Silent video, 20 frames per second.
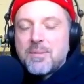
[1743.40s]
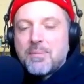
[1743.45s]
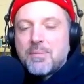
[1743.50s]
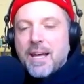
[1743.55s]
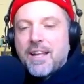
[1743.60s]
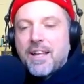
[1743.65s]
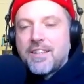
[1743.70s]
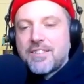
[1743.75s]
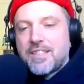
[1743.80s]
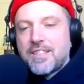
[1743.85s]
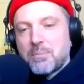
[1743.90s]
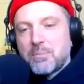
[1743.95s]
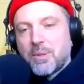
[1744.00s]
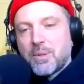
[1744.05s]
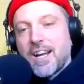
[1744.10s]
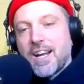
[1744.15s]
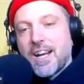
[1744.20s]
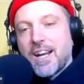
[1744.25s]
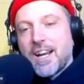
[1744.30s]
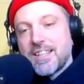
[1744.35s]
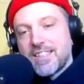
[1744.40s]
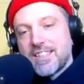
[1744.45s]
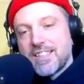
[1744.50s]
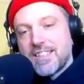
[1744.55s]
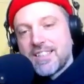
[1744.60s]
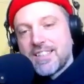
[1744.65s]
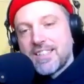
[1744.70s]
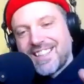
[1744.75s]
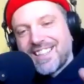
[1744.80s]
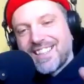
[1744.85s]
rebalancing
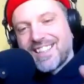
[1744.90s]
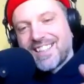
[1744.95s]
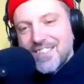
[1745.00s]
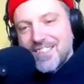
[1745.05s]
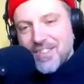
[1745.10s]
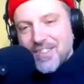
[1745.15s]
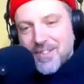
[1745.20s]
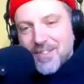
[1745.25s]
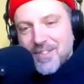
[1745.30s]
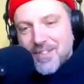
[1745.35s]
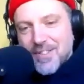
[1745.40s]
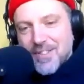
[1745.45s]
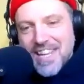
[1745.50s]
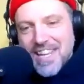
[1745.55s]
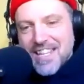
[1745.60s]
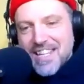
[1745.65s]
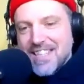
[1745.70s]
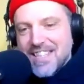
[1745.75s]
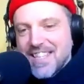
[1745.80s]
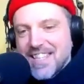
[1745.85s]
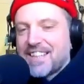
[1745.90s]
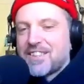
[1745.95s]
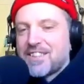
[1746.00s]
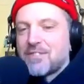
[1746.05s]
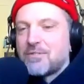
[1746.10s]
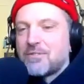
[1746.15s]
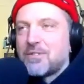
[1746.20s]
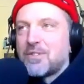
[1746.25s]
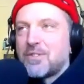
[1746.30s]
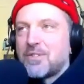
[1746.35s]
process, like underneath
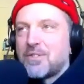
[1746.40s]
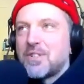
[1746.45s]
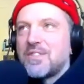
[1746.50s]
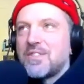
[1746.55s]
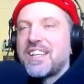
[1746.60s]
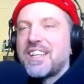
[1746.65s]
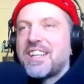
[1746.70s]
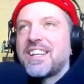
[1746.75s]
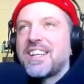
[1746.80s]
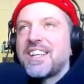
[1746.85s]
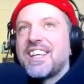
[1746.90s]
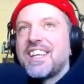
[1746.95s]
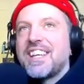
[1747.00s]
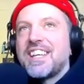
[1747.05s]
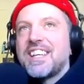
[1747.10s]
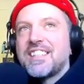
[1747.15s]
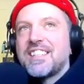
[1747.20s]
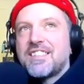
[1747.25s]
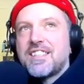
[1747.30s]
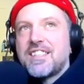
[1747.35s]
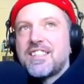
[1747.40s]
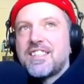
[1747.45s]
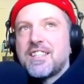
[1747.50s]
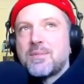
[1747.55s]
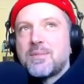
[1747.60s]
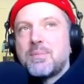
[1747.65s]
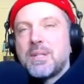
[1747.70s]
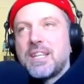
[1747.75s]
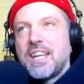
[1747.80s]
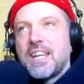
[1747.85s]
at the root of it, is
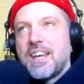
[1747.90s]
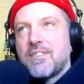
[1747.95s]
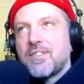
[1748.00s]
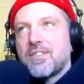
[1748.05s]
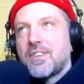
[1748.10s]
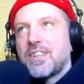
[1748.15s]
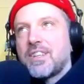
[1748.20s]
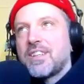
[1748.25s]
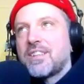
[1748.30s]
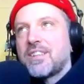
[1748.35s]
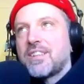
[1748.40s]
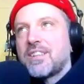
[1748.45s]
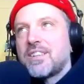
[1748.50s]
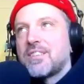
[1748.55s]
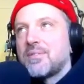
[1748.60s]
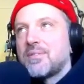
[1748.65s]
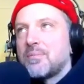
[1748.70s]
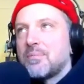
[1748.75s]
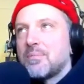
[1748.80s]
this benevolent